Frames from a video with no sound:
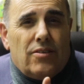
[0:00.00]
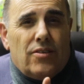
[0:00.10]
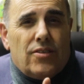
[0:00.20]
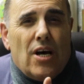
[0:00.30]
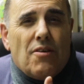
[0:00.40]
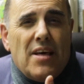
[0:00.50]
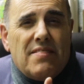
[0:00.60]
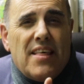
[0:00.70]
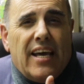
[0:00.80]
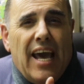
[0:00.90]
so that
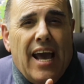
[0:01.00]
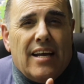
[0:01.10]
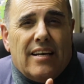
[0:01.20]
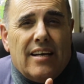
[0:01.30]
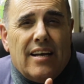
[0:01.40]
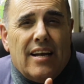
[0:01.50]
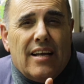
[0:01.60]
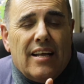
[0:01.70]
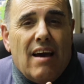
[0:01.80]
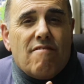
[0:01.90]
they can
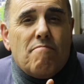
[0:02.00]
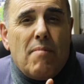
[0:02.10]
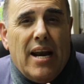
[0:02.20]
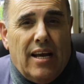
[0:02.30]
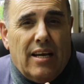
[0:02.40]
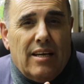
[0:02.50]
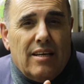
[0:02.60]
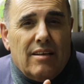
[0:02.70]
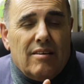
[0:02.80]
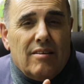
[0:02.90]
have money
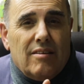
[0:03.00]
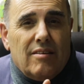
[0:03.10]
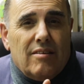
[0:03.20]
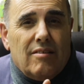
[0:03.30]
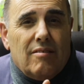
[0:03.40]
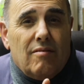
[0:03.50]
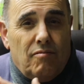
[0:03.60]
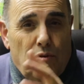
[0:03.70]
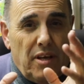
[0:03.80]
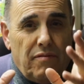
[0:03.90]

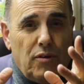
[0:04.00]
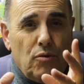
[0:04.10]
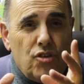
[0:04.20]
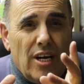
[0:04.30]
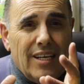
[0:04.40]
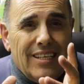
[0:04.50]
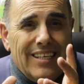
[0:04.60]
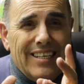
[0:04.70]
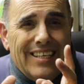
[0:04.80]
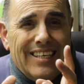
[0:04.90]
for their future.
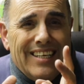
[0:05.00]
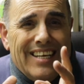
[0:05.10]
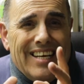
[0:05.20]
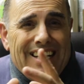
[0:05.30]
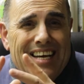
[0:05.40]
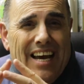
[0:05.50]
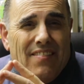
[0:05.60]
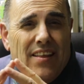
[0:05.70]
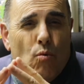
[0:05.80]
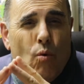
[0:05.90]
And
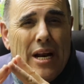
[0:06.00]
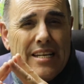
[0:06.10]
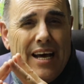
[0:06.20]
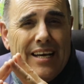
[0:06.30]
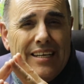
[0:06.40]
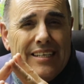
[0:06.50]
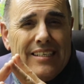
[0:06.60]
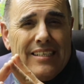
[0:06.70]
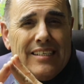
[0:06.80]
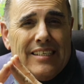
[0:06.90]
then one day,
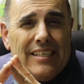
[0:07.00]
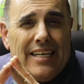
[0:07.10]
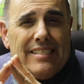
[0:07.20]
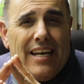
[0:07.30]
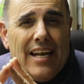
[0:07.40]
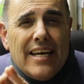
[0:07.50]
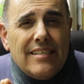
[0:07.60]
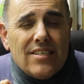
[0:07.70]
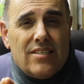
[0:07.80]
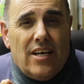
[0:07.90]
at a
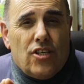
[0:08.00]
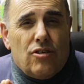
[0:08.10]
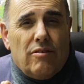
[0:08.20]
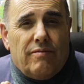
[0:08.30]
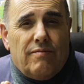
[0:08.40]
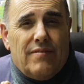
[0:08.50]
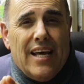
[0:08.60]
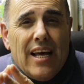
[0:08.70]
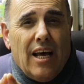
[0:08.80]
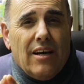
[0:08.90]
later stage of
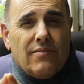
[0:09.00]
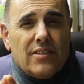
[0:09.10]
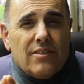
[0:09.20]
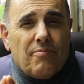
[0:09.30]
their lives,